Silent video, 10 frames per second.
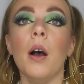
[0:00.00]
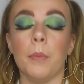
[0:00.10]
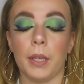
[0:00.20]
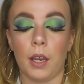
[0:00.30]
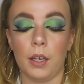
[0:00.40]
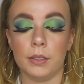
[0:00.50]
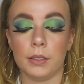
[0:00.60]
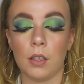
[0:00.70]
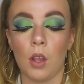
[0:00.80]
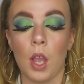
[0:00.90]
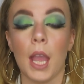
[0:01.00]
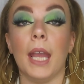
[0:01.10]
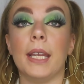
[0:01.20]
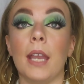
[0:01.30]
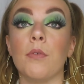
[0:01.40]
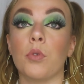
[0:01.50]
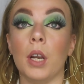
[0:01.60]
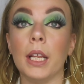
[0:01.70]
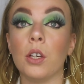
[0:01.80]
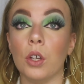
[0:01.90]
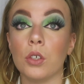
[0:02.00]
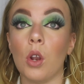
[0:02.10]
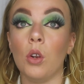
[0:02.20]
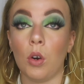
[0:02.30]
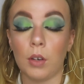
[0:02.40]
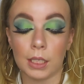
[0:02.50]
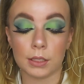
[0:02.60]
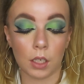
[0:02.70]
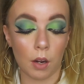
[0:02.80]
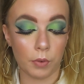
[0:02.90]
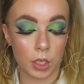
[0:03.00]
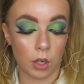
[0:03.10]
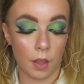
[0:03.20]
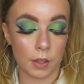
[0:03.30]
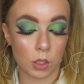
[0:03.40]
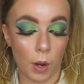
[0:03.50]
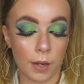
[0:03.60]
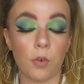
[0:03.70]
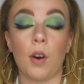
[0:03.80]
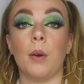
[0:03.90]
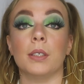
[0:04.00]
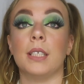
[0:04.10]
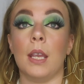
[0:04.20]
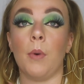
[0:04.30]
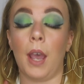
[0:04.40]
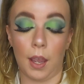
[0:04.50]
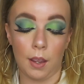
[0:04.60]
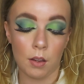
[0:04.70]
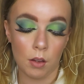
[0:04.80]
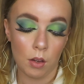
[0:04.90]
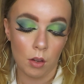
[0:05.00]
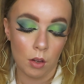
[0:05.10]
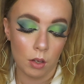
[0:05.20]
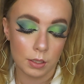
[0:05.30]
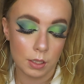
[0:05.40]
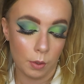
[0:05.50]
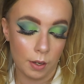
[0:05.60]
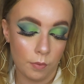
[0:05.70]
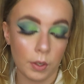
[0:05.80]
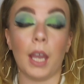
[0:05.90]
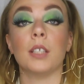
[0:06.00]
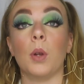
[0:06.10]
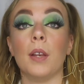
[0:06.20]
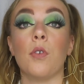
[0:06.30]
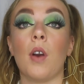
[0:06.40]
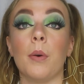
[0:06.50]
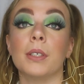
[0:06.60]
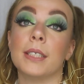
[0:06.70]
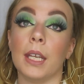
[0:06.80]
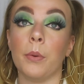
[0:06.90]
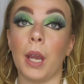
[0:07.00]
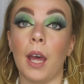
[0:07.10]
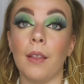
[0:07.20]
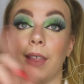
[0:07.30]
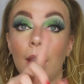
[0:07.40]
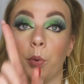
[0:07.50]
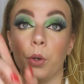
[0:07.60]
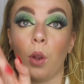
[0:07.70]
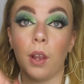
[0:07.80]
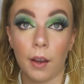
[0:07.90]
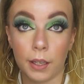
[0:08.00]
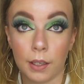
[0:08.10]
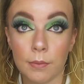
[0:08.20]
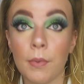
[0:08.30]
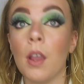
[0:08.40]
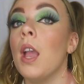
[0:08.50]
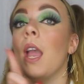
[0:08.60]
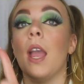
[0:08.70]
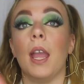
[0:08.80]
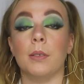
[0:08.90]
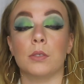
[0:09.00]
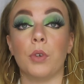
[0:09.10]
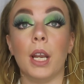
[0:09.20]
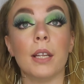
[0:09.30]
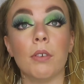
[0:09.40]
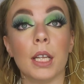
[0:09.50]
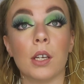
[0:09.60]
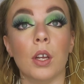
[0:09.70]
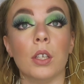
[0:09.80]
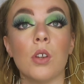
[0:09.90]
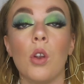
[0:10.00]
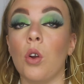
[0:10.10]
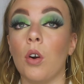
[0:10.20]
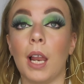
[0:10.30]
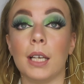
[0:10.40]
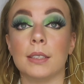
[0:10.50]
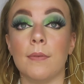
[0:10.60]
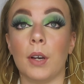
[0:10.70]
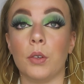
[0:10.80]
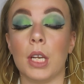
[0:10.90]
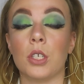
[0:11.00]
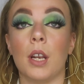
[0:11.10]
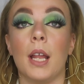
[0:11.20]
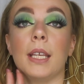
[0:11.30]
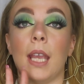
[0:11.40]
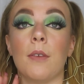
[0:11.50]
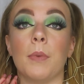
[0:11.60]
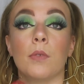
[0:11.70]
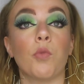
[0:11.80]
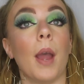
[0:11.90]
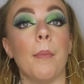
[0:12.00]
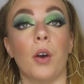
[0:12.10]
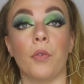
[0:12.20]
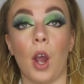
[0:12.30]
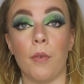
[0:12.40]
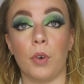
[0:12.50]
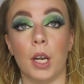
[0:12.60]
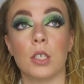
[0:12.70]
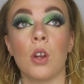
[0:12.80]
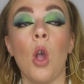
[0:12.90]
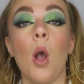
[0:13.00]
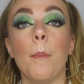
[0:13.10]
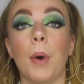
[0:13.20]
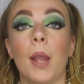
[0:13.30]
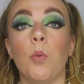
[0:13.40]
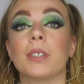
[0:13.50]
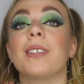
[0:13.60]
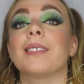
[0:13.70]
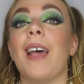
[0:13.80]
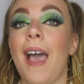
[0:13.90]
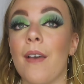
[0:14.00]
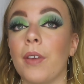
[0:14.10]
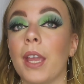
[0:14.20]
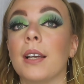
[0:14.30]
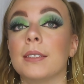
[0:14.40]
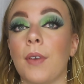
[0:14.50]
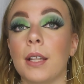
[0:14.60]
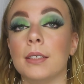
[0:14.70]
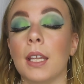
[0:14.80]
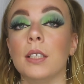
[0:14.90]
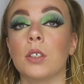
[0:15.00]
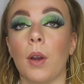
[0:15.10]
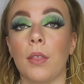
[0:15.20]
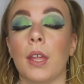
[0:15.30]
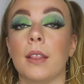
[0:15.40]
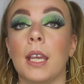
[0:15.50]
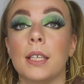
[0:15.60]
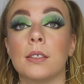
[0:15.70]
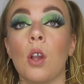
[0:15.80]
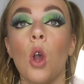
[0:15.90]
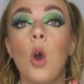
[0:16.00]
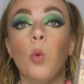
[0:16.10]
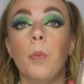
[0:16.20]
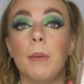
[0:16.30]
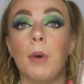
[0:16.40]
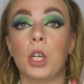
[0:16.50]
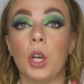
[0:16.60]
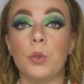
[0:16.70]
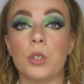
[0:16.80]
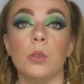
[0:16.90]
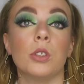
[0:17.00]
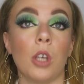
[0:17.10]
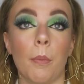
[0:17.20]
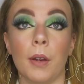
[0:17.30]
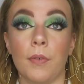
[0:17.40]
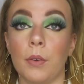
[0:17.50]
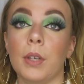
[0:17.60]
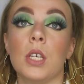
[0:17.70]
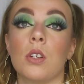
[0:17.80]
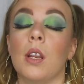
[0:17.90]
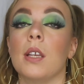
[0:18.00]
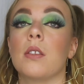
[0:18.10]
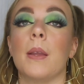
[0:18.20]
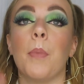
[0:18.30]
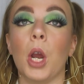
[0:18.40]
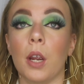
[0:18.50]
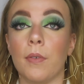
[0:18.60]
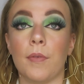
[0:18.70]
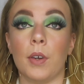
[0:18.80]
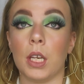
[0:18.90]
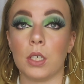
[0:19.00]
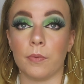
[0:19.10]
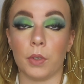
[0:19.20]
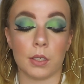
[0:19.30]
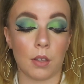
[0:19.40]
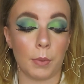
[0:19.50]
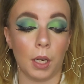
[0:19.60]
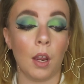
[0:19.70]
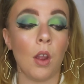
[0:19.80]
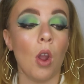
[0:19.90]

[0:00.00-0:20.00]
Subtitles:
because it gave really good long-lasting coverage, like the 24-hour stay wear. Is it 20? Yeah, 24-hour stay wear, they were not lying. It was really good long-lasting foundation, and it gave me the right amount of coverage, but it wasn't as heavy as Fenty. So I think this will be my go-to summer foundation. It is the perfect foundation for the summer.